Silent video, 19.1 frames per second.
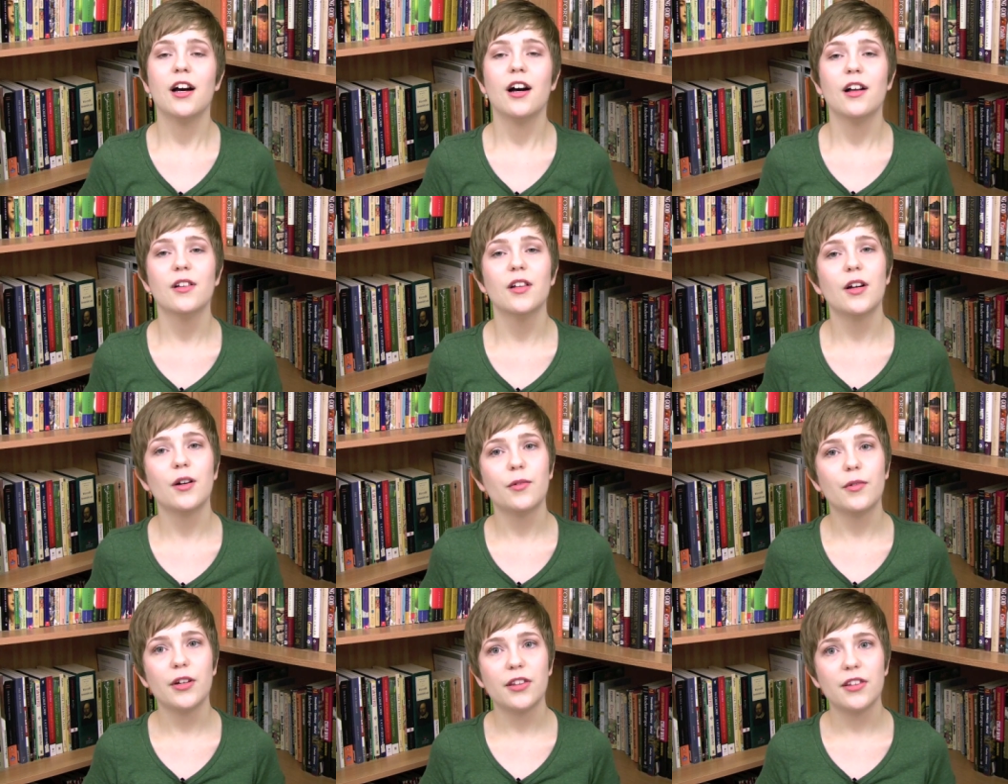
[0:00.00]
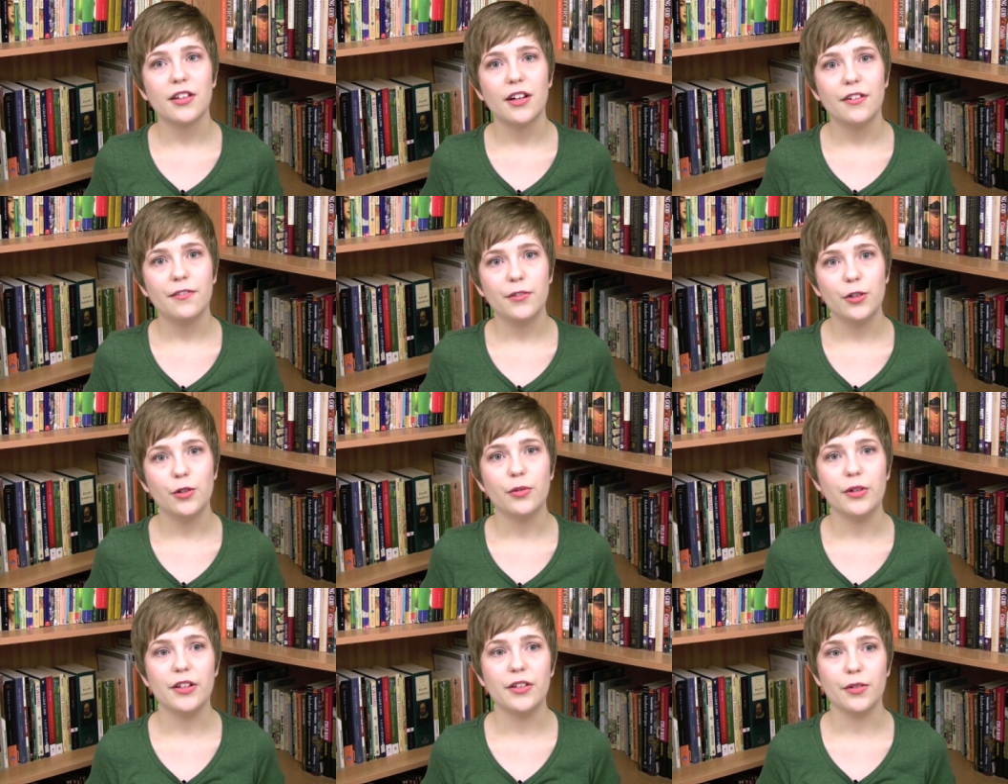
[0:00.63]
along with a
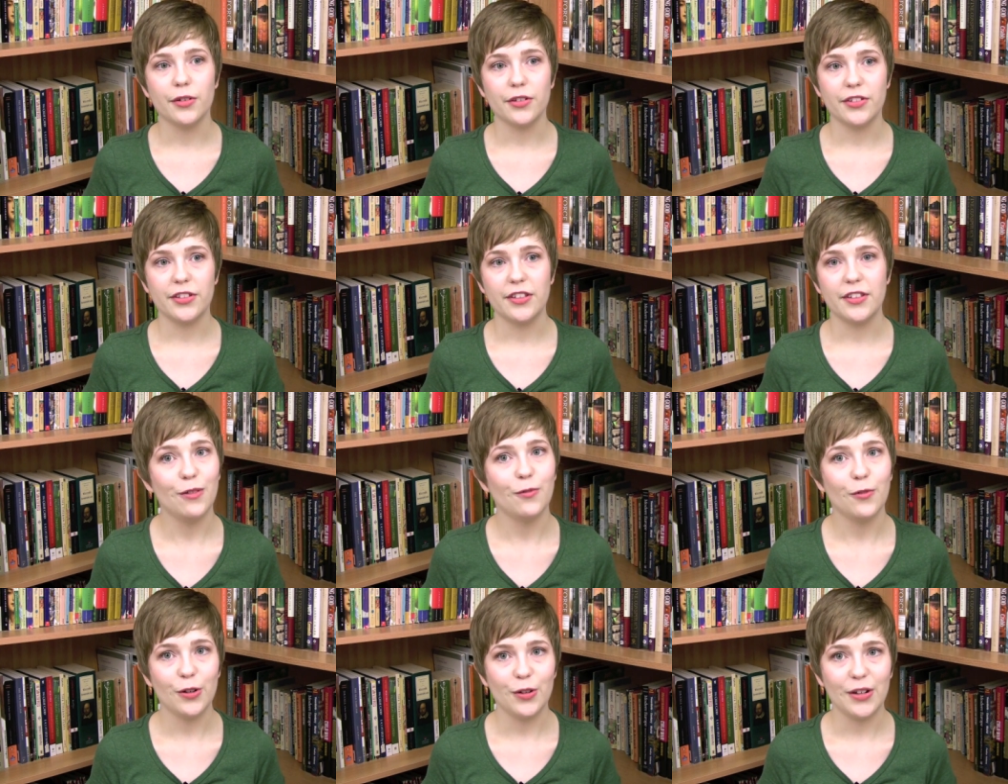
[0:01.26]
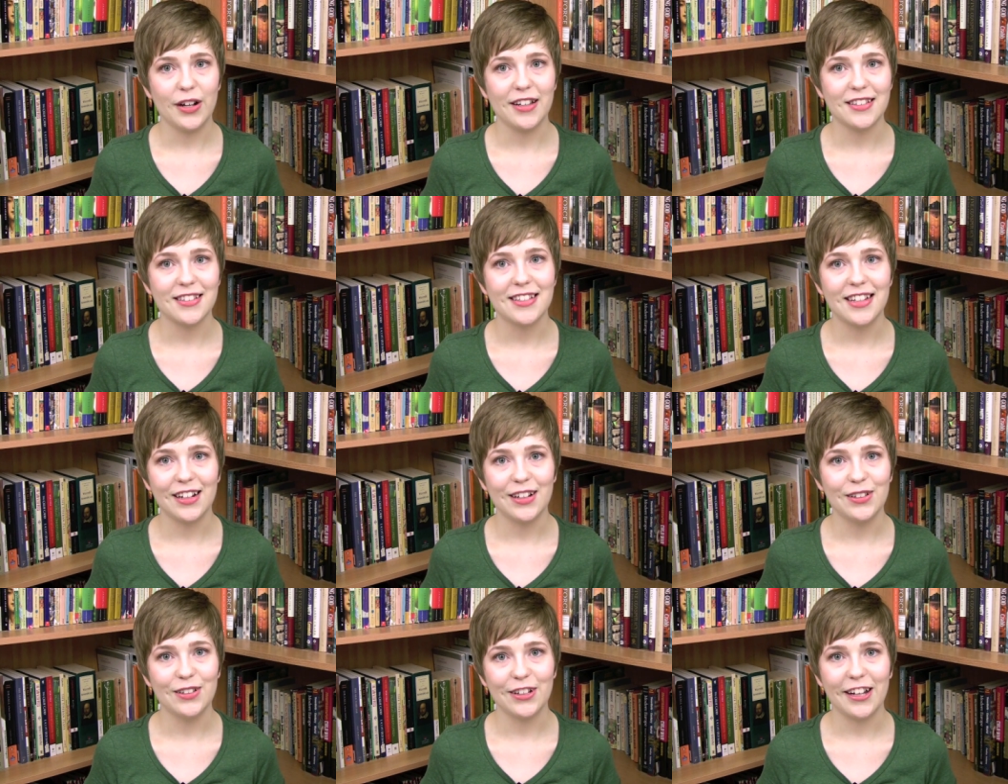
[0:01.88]
few resources for you guys to
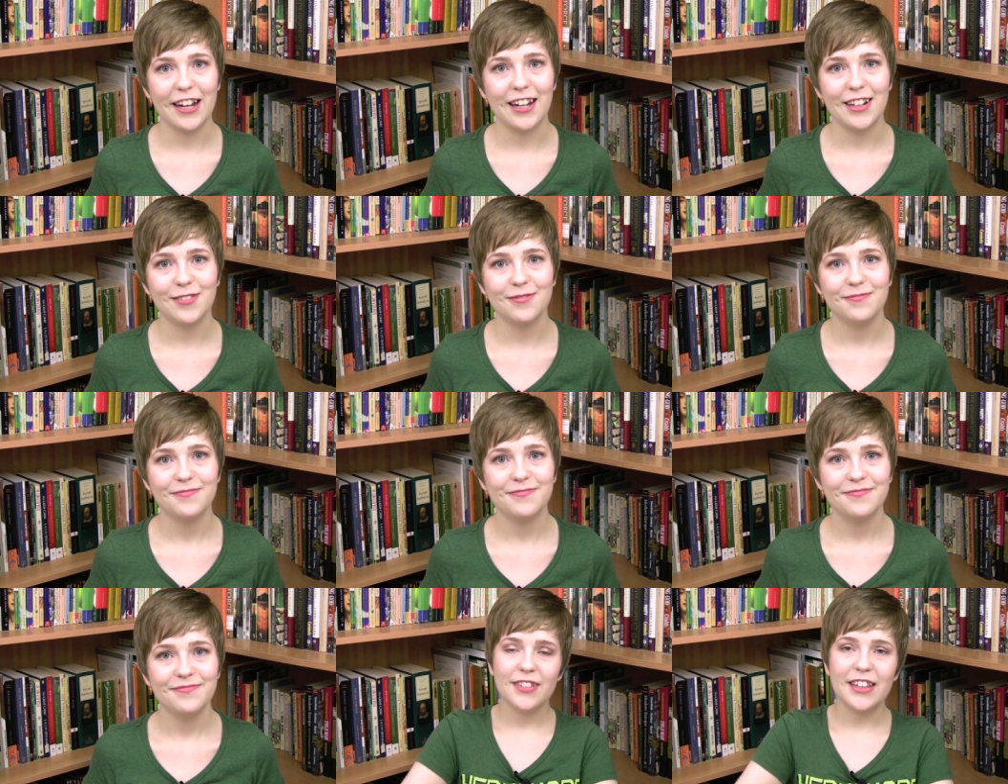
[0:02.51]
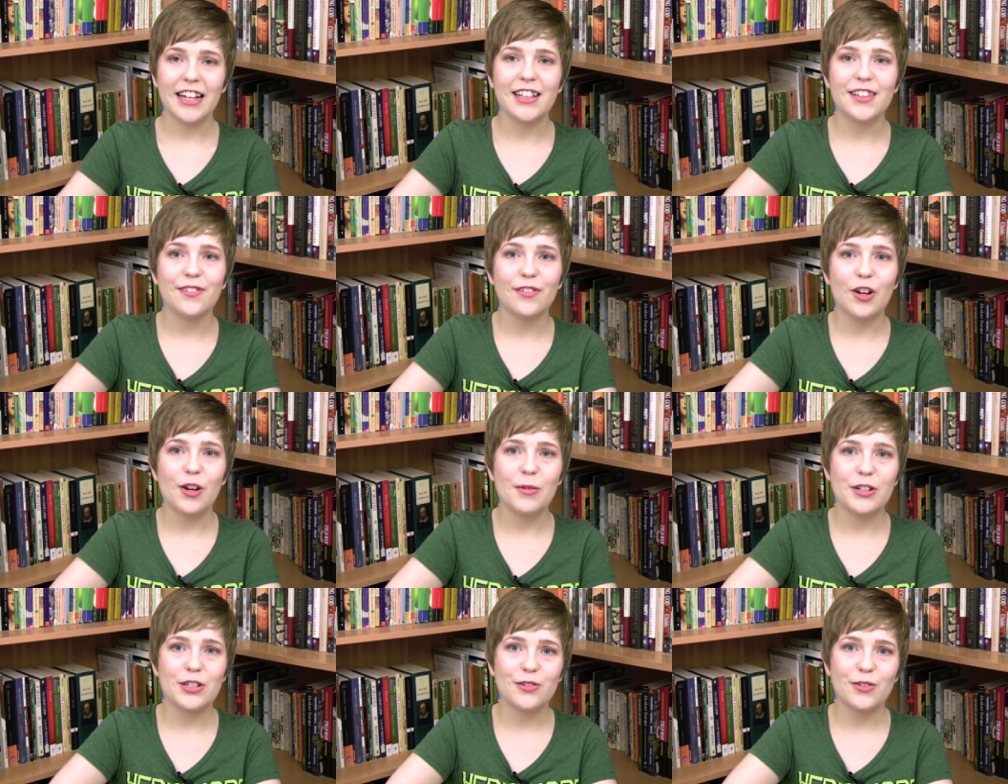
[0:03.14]
take a look at. Thanks
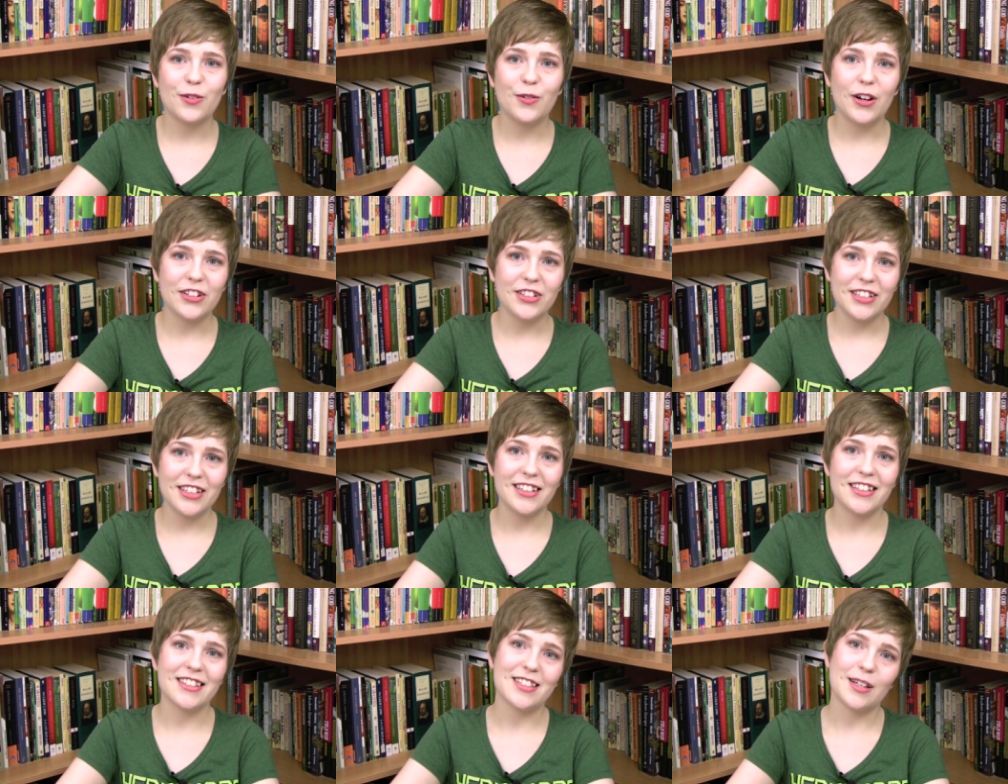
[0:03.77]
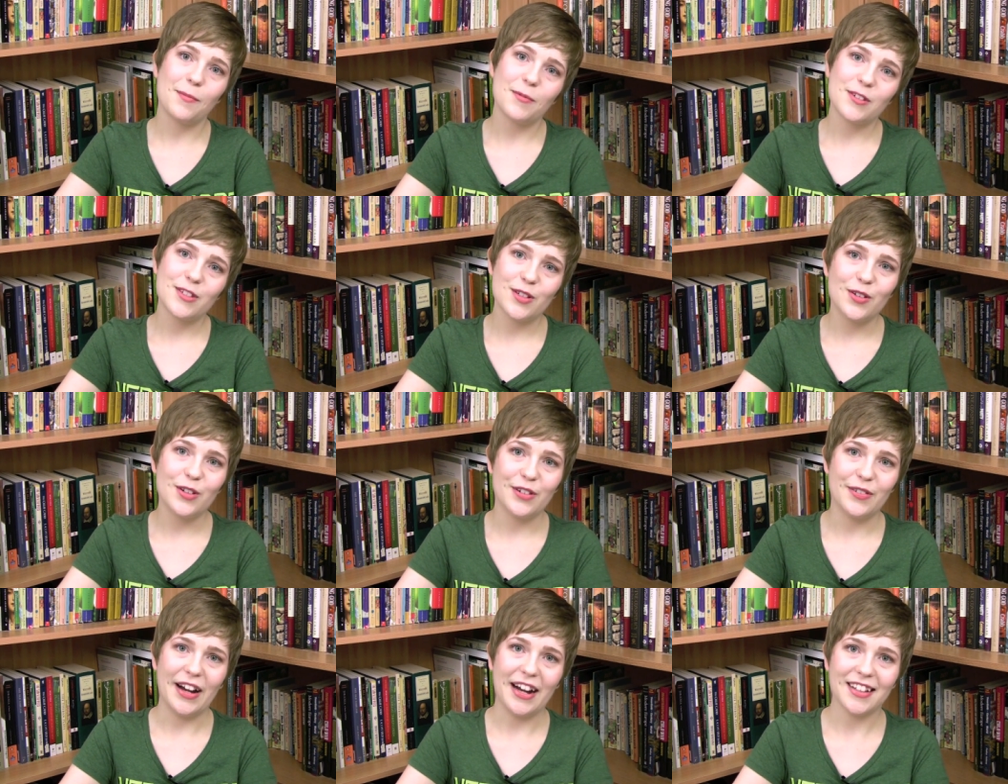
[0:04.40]
very much for watching this
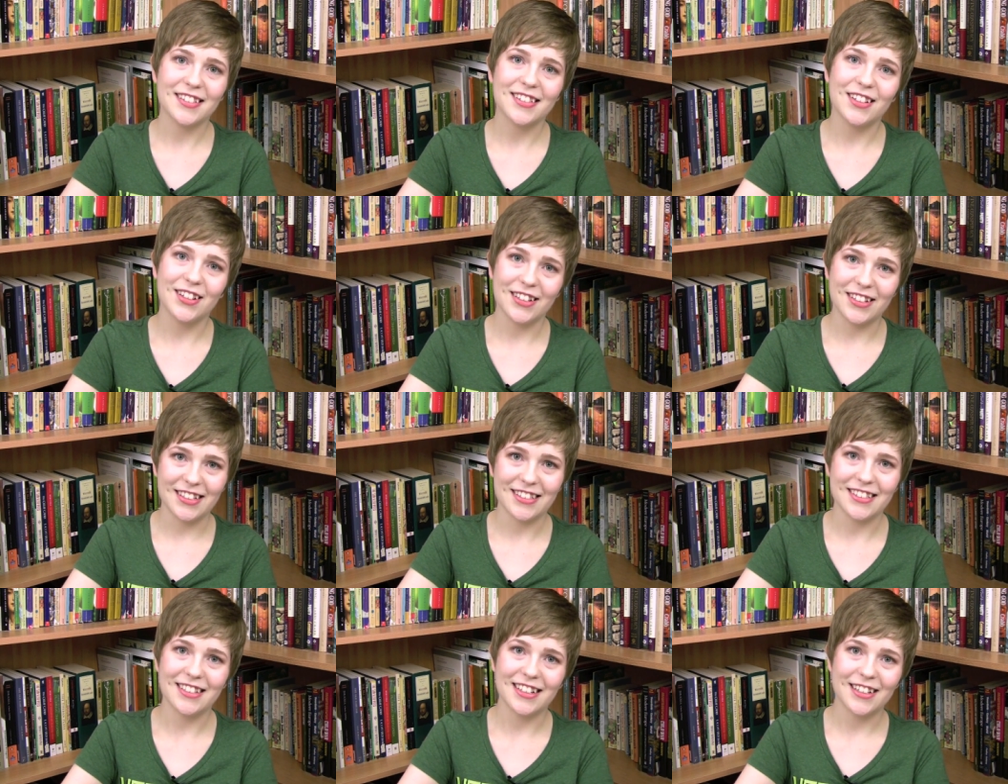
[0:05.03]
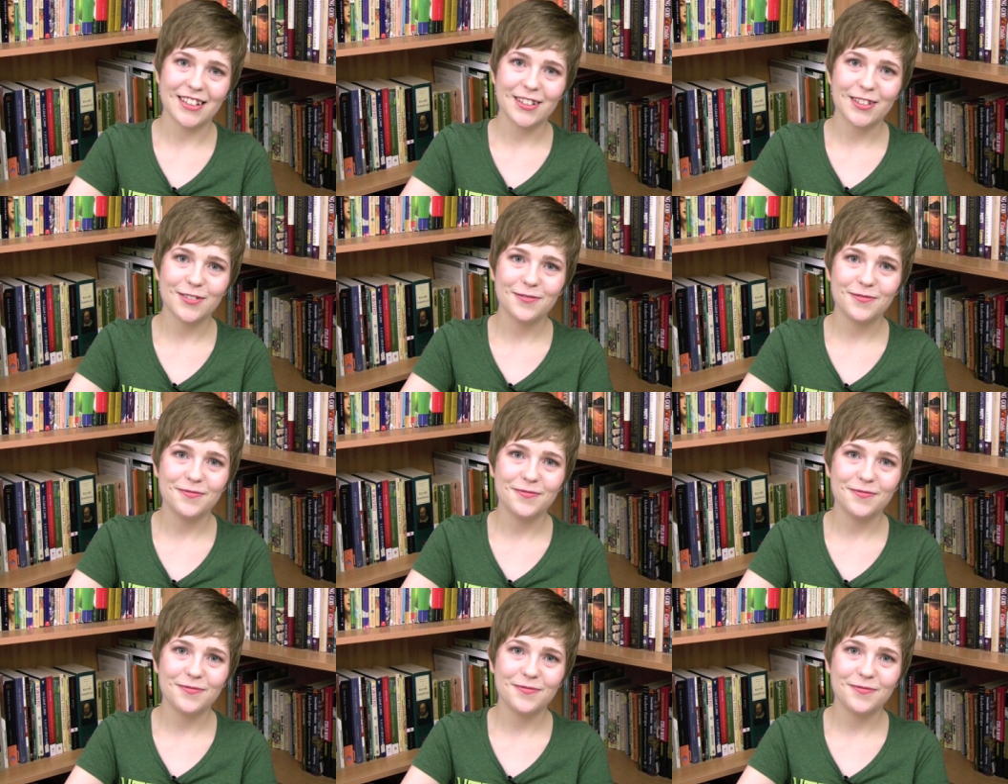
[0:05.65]
episode of Ask an Autistic.